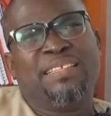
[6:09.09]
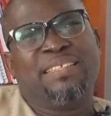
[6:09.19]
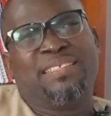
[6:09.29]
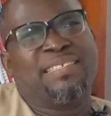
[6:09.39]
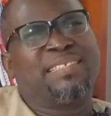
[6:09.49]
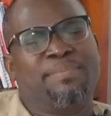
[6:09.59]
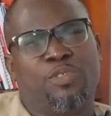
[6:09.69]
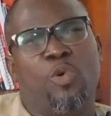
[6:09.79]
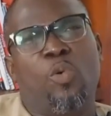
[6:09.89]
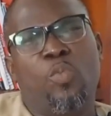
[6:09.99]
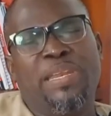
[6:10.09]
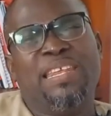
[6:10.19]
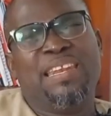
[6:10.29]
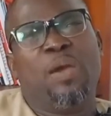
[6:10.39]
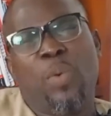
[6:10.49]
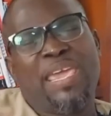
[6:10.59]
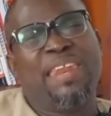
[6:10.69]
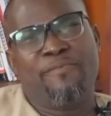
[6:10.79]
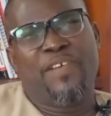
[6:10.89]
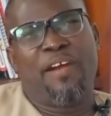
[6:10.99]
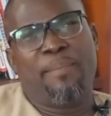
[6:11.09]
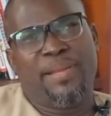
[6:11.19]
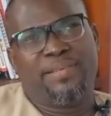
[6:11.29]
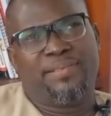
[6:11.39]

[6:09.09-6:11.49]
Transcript: systems or within a working environment,